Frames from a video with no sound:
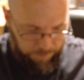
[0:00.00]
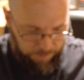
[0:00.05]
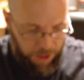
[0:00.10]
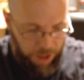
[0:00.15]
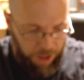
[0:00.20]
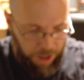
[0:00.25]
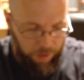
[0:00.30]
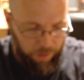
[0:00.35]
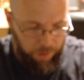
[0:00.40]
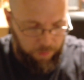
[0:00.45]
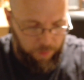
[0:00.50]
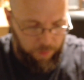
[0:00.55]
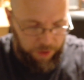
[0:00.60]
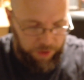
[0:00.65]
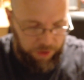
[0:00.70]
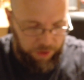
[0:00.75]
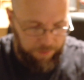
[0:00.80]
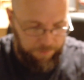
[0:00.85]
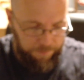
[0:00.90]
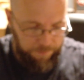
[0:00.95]
Oh,
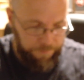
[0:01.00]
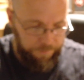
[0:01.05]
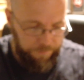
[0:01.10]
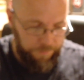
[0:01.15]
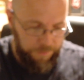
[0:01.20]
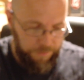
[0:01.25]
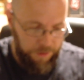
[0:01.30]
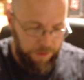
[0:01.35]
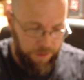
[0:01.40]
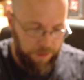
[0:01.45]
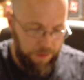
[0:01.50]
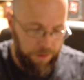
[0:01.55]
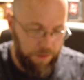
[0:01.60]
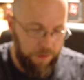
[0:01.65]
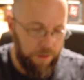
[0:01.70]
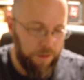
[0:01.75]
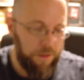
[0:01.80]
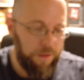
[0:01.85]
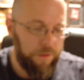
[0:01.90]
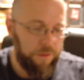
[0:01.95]
question.
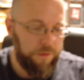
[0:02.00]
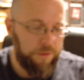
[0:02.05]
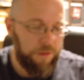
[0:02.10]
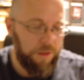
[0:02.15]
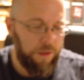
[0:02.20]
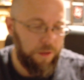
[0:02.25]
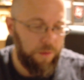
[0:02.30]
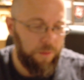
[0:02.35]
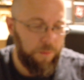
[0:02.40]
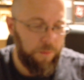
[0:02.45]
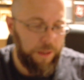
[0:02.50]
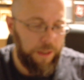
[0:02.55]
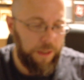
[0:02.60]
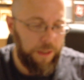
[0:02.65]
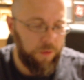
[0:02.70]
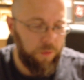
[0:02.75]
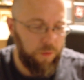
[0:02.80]
So we got the